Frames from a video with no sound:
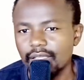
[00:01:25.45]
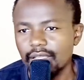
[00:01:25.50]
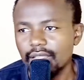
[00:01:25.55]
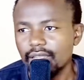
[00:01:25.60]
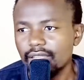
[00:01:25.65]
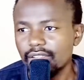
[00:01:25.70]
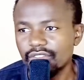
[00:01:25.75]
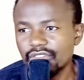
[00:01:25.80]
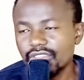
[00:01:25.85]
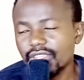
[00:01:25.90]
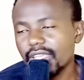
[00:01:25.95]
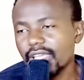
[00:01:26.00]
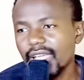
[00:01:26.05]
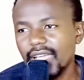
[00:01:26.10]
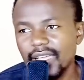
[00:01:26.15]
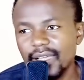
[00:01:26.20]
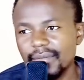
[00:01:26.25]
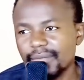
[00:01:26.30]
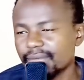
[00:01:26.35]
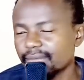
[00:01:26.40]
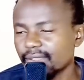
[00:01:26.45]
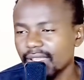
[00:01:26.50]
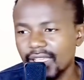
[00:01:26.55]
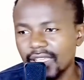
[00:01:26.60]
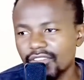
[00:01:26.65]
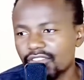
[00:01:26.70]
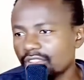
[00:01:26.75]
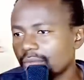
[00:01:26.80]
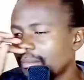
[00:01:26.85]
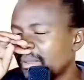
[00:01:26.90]
leswiya a
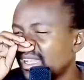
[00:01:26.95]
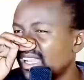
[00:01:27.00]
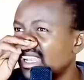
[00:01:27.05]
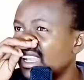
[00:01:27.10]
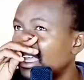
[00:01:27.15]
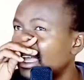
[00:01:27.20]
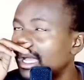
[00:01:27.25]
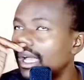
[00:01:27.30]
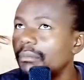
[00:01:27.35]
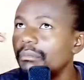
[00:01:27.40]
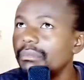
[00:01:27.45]
nga swi yimbelela